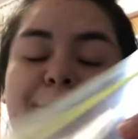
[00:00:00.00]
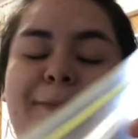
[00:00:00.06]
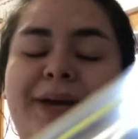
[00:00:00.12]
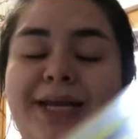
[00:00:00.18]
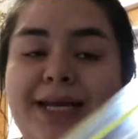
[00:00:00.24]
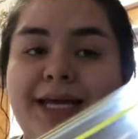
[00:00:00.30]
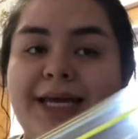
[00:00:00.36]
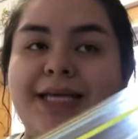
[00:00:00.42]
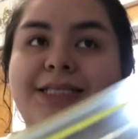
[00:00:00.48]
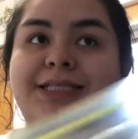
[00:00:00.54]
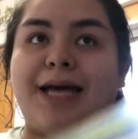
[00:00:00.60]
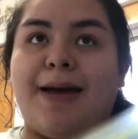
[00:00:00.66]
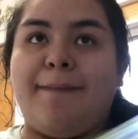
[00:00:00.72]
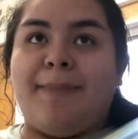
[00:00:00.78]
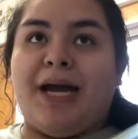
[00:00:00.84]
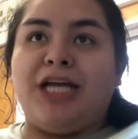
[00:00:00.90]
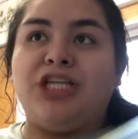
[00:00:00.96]
mini
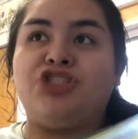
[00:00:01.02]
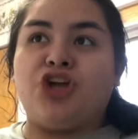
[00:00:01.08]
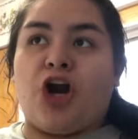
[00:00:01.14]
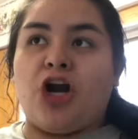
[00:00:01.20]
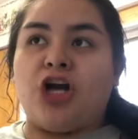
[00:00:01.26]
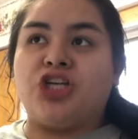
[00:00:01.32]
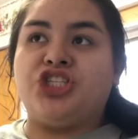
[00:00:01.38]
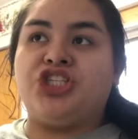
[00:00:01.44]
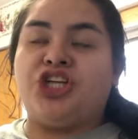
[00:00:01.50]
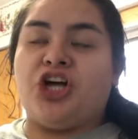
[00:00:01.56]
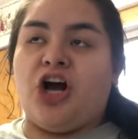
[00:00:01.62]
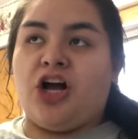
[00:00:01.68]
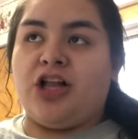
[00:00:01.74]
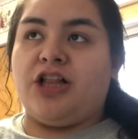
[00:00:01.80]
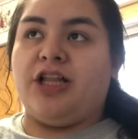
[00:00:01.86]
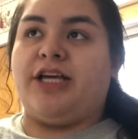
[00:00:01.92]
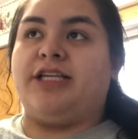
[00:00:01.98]
semi dark
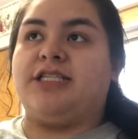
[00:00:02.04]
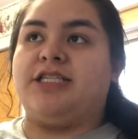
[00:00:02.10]
chocolate.